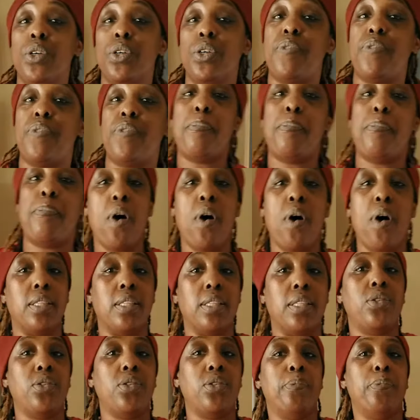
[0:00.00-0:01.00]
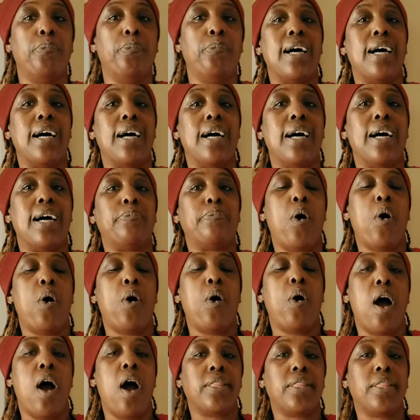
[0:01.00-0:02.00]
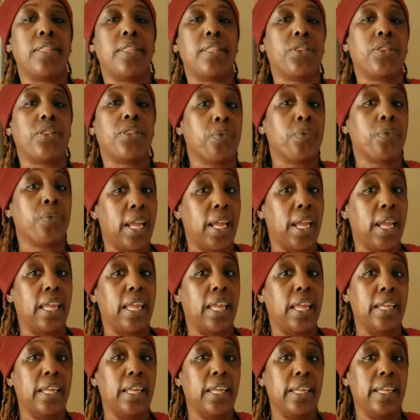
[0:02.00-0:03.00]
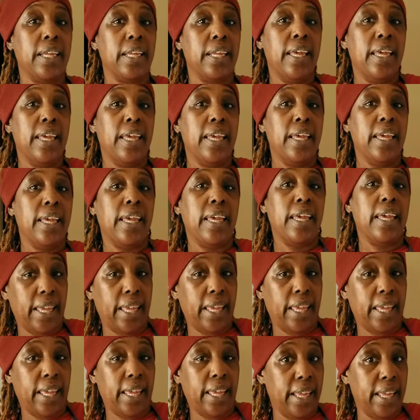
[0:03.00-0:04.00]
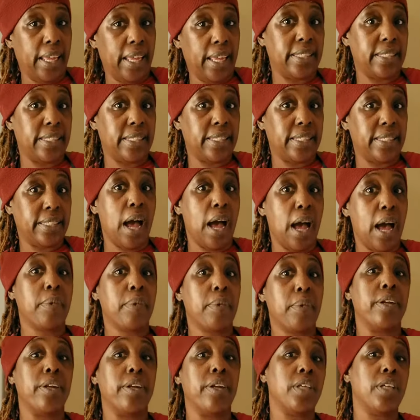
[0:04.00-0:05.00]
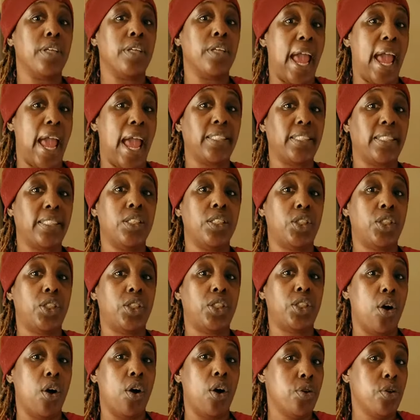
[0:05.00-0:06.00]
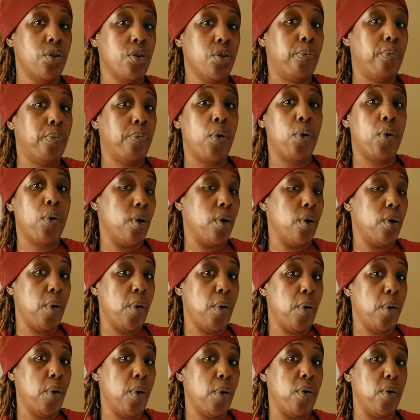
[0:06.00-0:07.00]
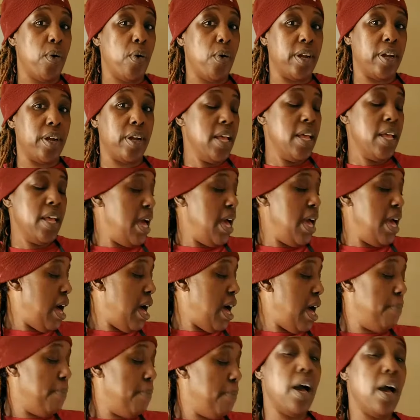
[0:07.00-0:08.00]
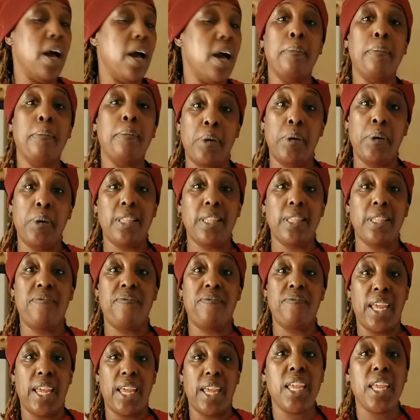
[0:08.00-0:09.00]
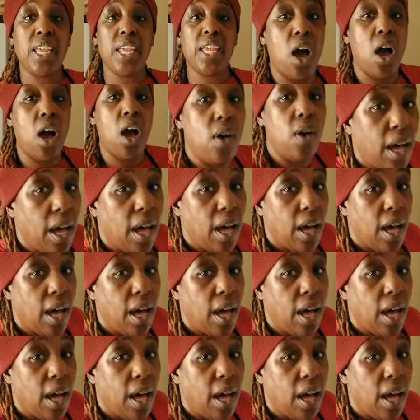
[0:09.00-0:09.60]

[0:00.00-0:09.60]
part 2, because part 3 is I'm going to actually show you pouring. I'm going to put the video up